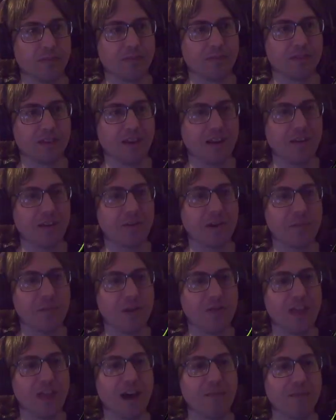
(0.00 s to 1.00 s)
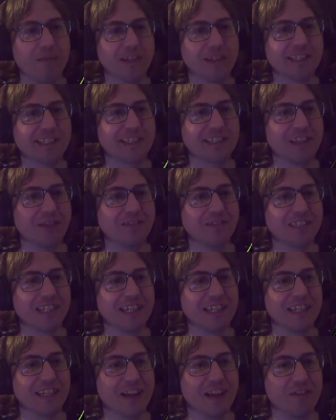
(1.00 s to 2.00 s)
Oh, come on, that was
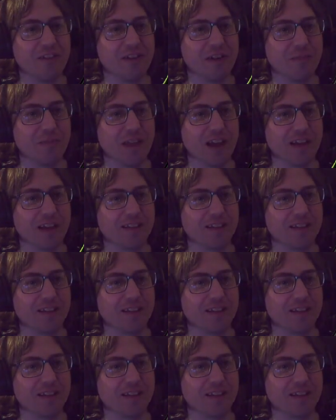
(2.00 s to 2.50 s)
totally going up there.